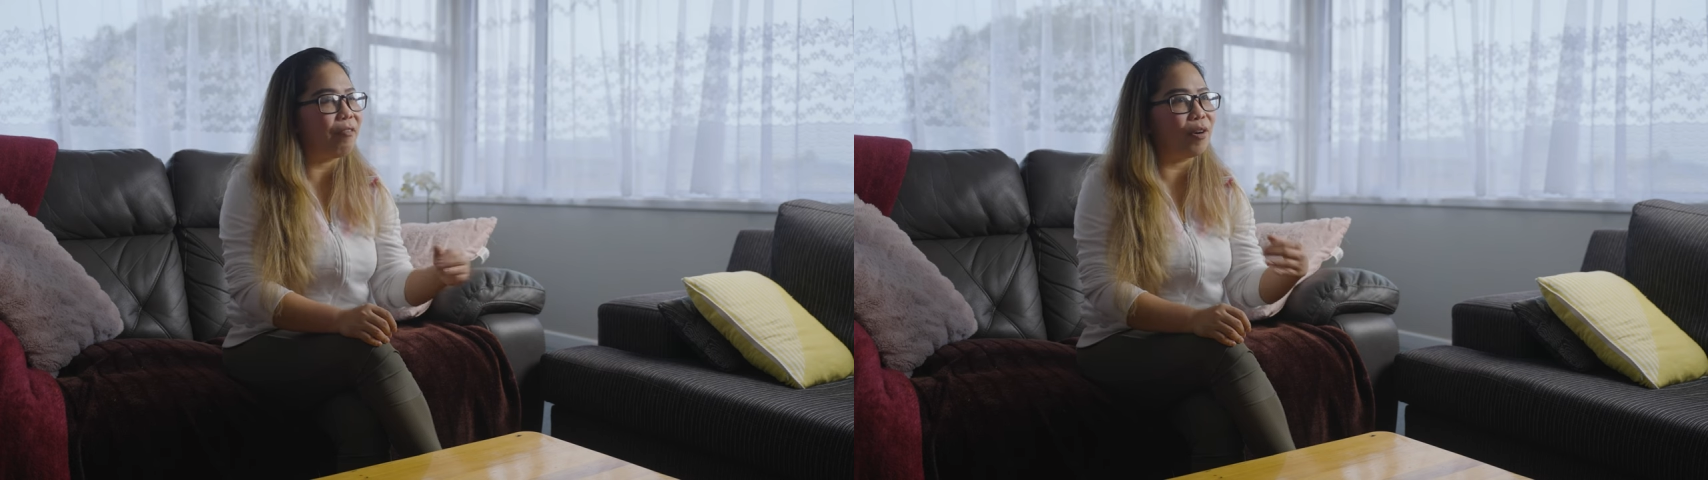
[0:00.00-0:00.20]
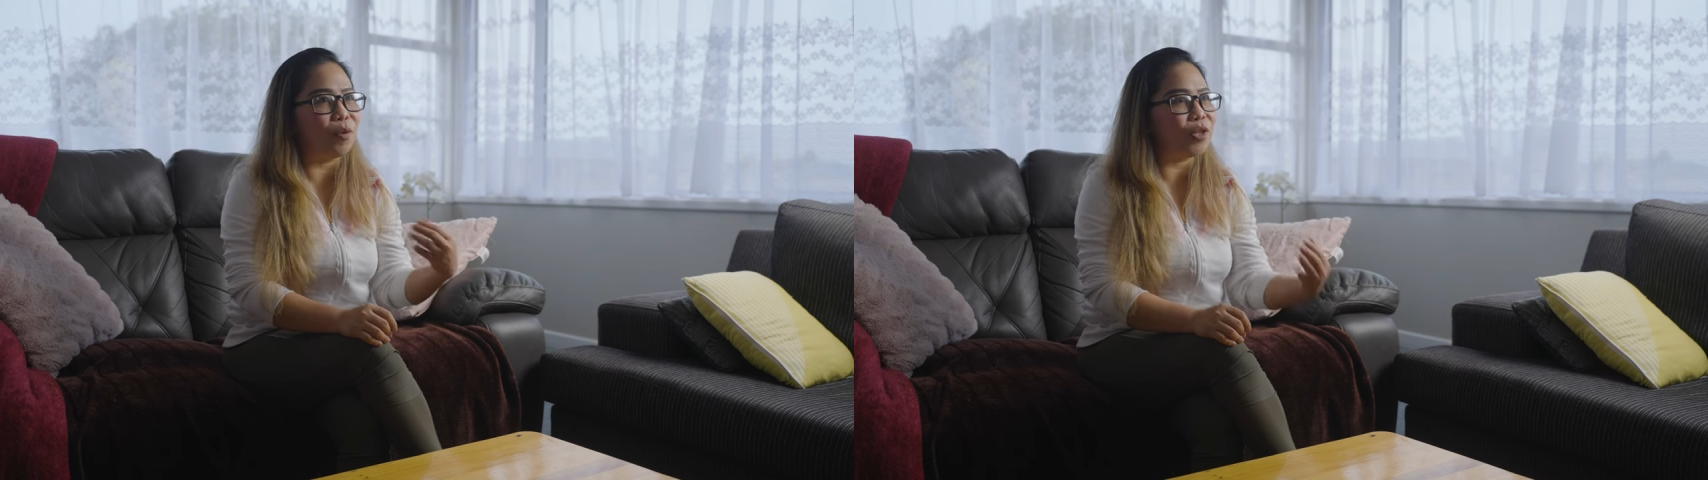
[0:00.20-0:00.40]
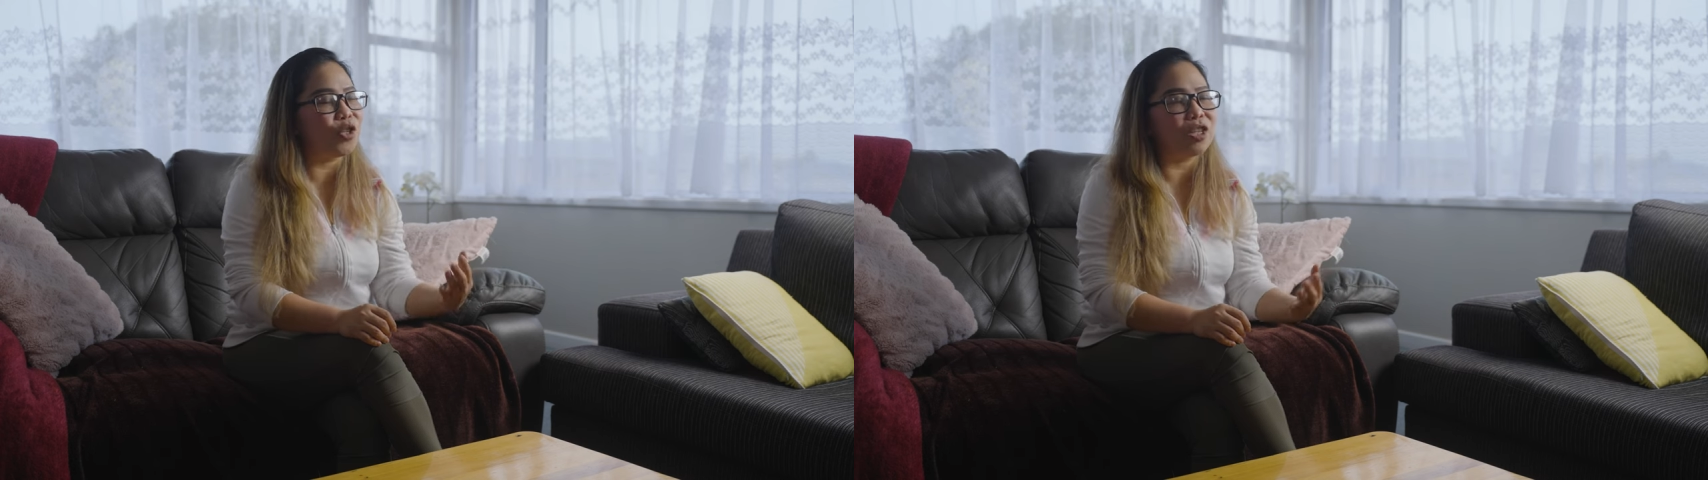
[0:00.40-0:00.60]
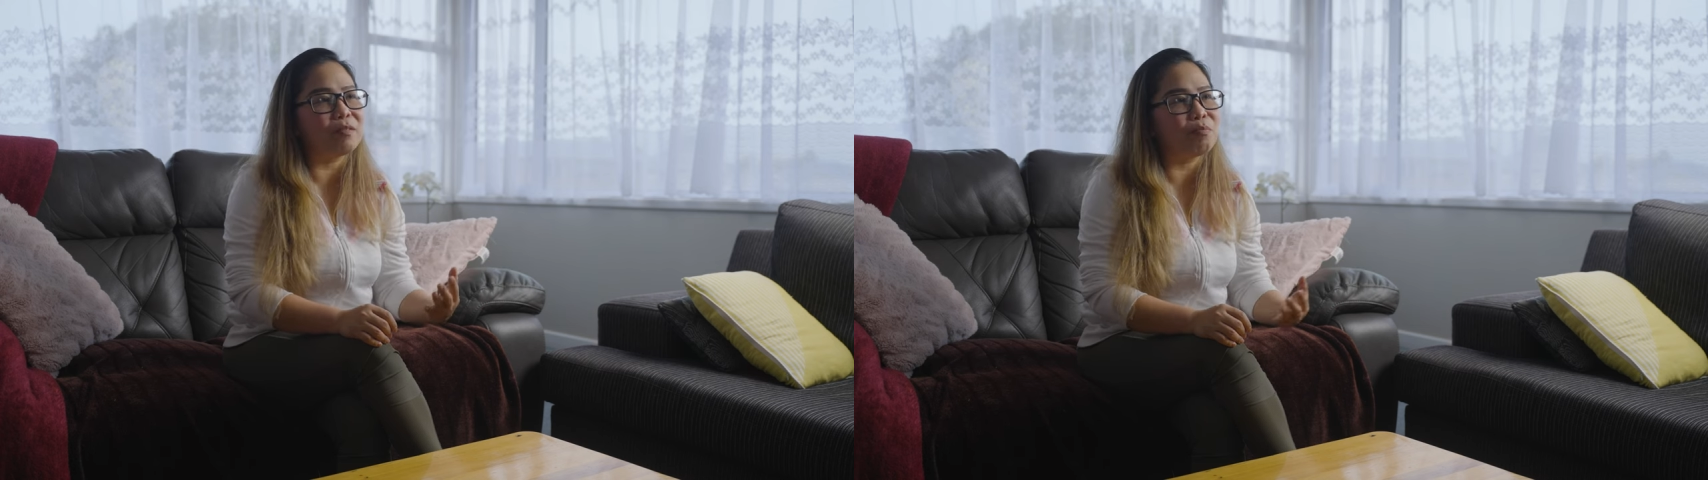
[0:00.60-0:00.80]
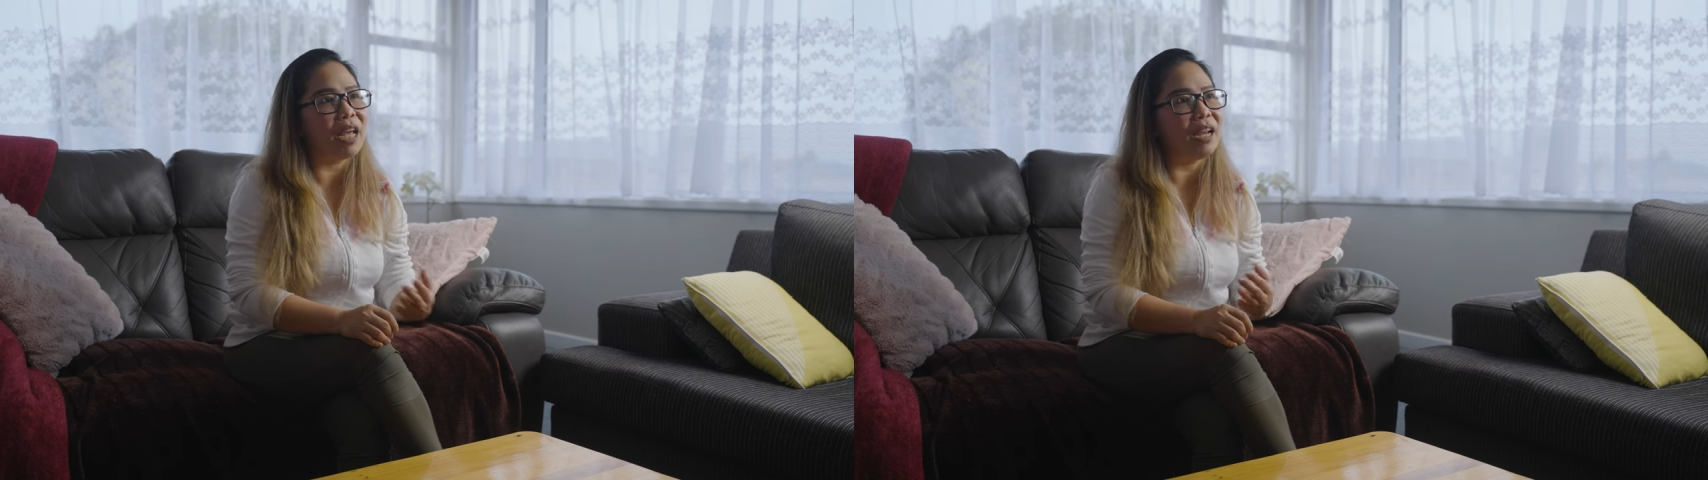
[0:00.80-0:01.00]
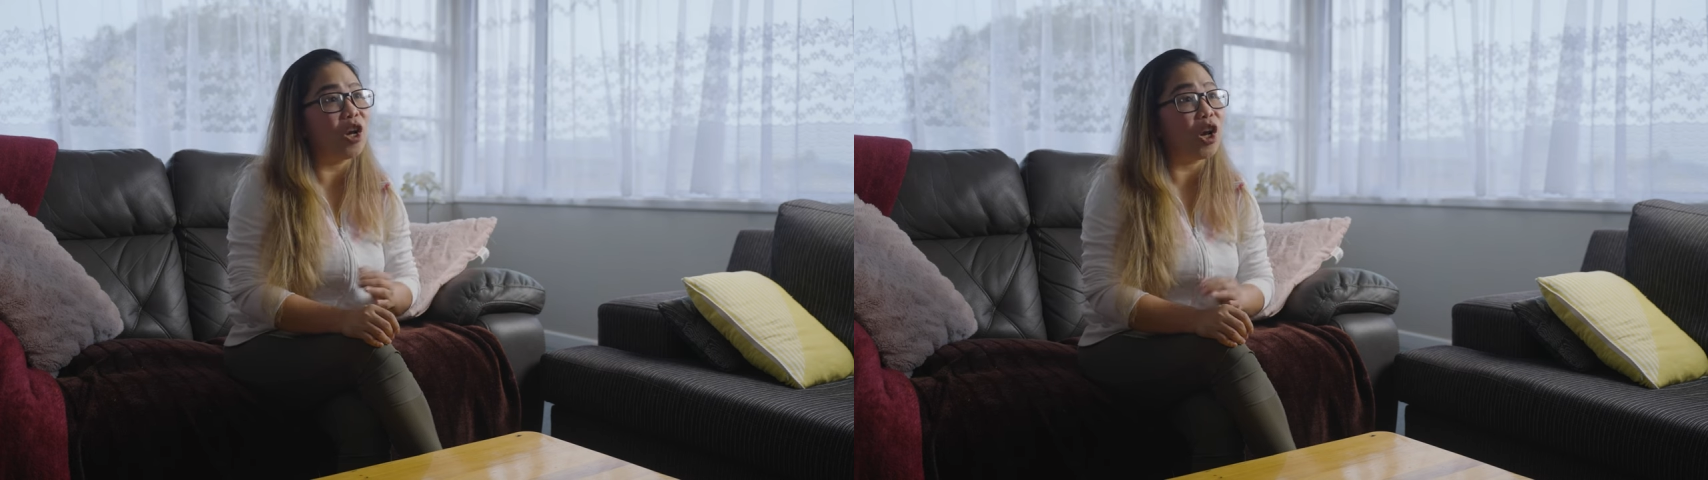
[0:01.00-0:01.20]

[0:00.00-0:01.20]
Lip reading: everyone's just being